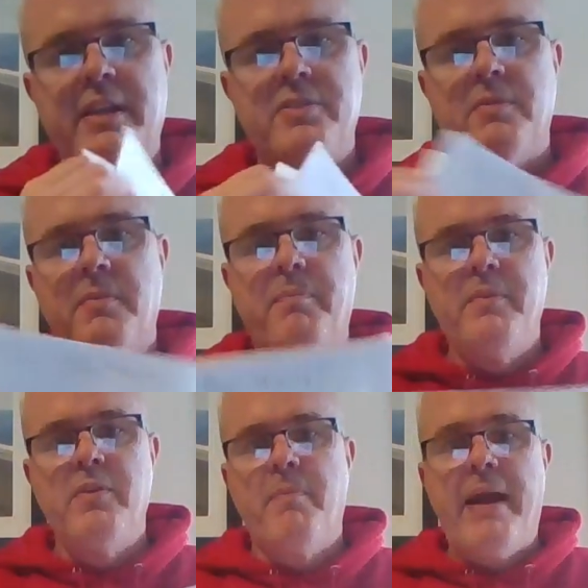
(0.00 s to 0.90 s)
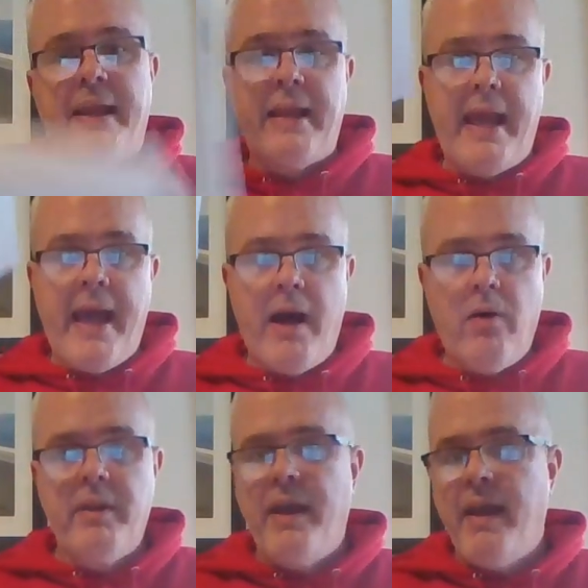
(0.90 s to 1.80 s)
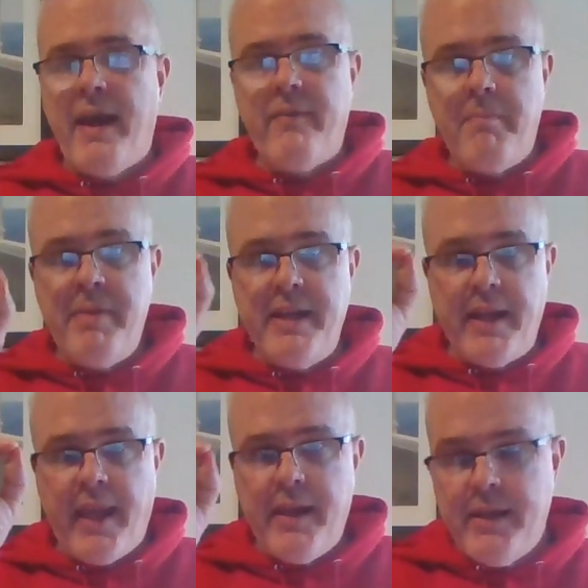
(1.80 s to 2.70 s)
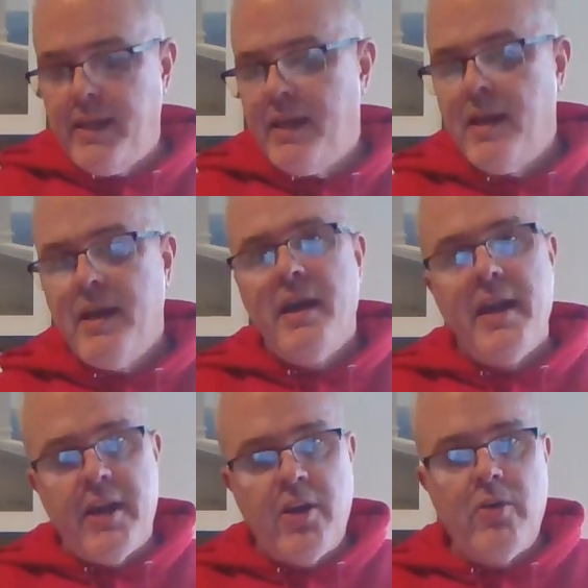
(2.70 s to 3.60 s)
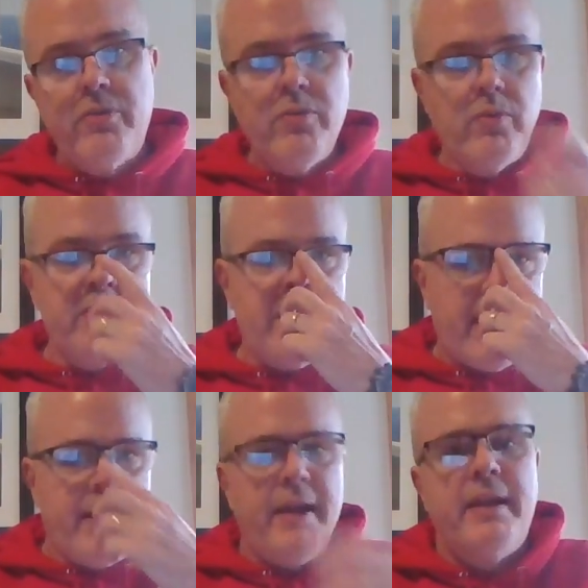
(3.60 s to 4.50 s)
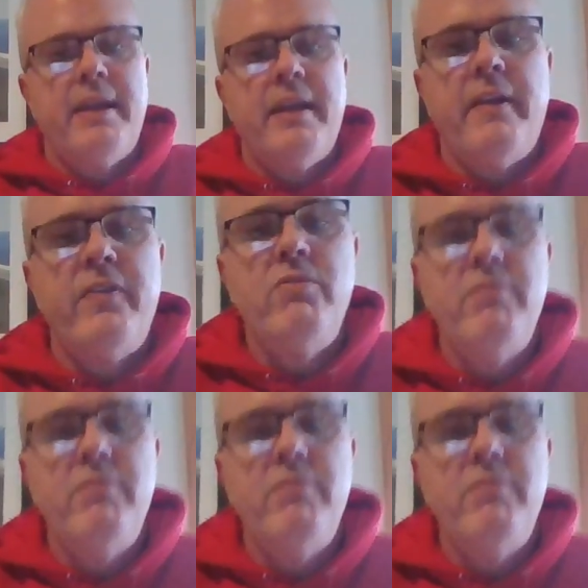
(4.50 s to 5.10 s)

get your packet out, have a pen handy, and go through and check it. And again, if you